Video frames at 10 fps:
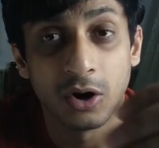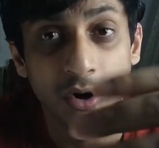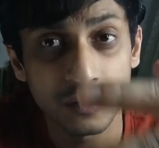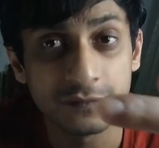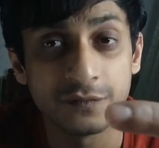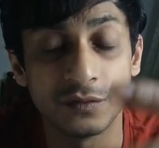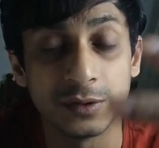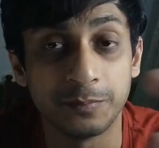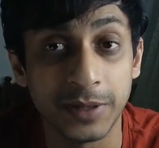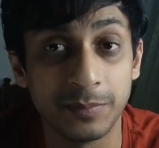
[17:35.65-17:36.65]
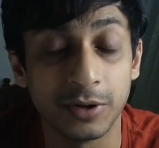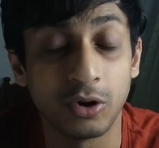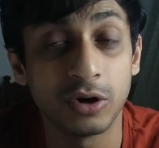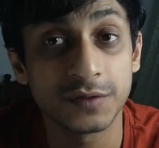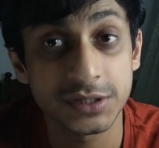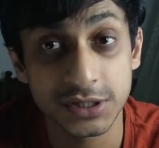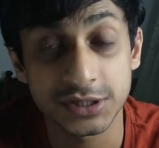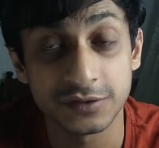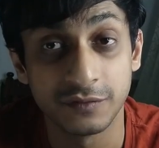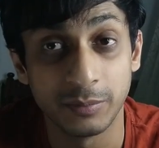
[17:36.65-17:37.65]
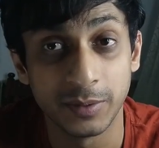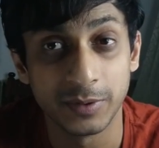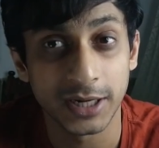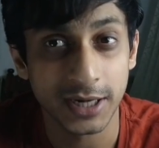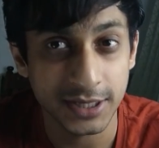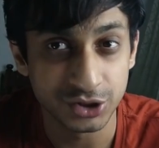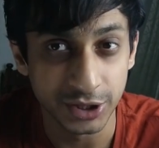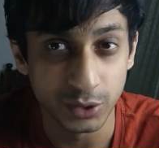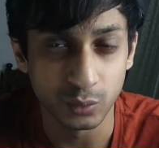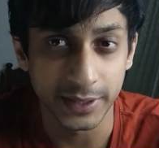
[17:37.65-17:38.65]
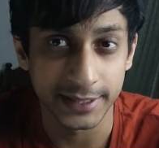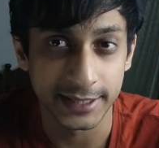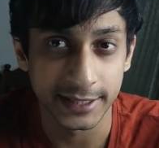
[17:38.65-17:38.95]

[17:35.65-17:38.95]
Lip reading: all of the successful people are actually doing.